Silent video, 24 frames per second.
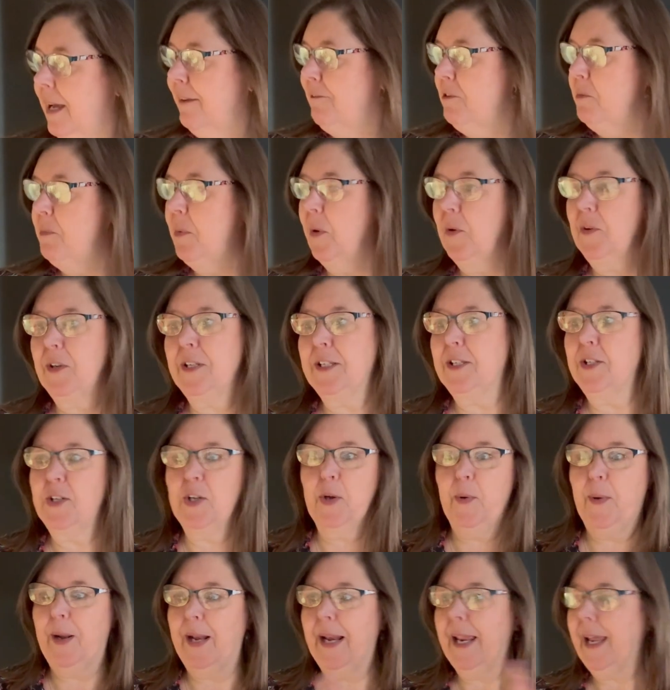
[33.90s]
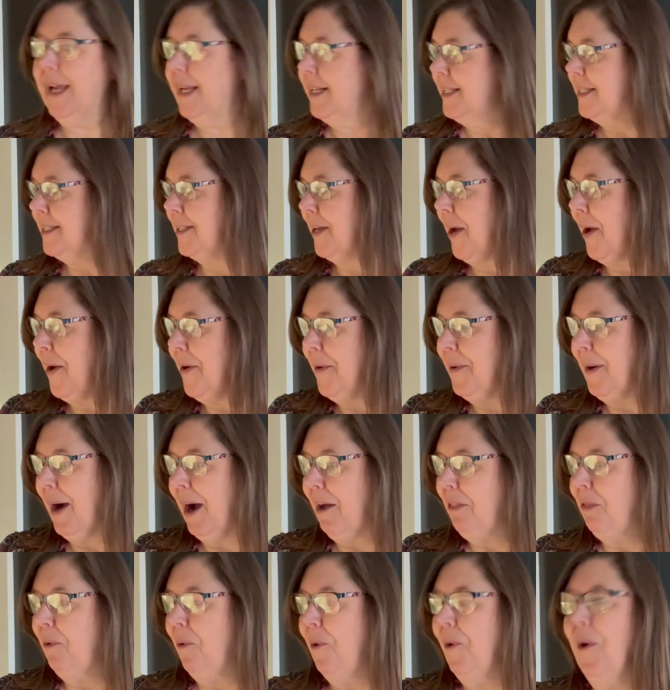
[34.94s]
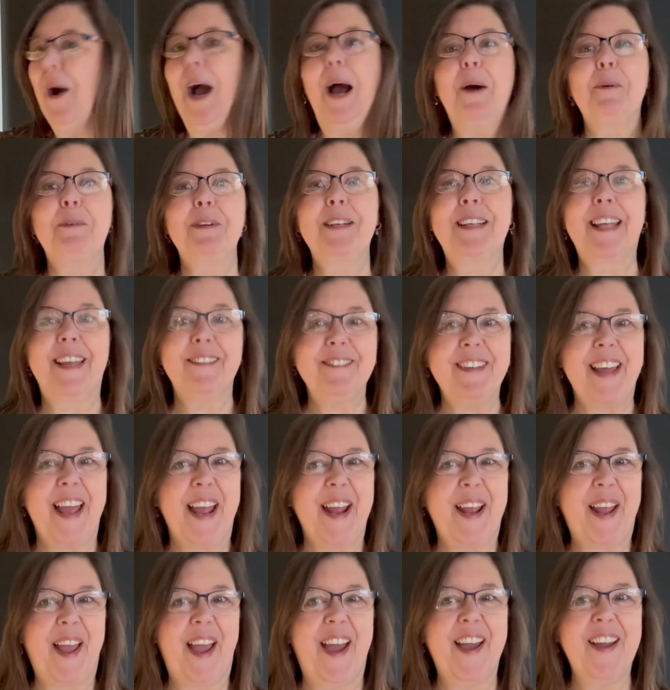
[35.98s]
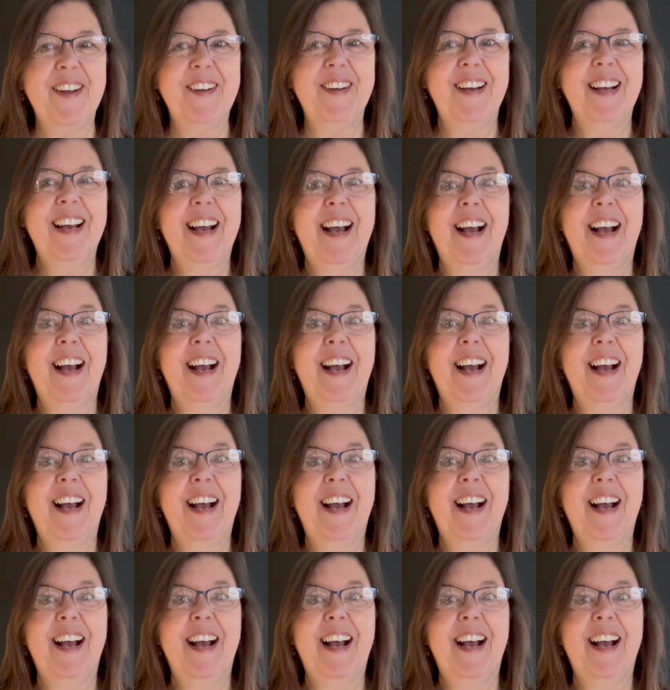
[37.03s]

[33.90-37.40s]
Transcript: everybody's doing it, so I thought I would give it a go